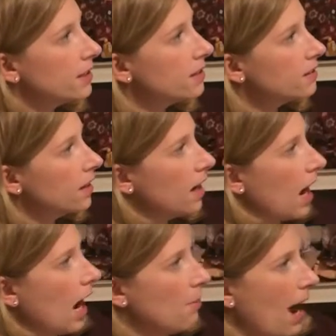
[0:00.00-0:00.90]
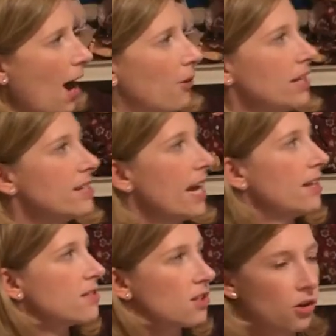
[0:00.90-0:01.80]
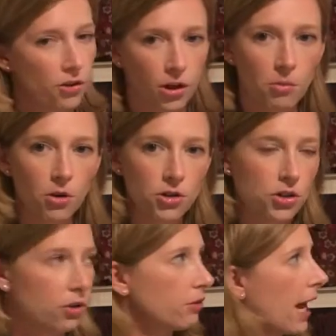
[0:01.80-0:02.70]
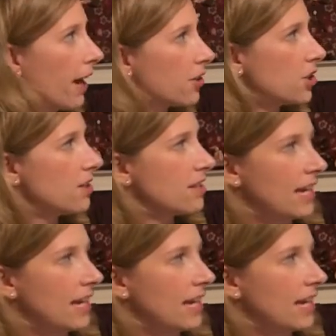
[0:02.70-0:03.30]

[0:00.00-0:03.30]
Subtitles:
is, how intense are their emotional reactions,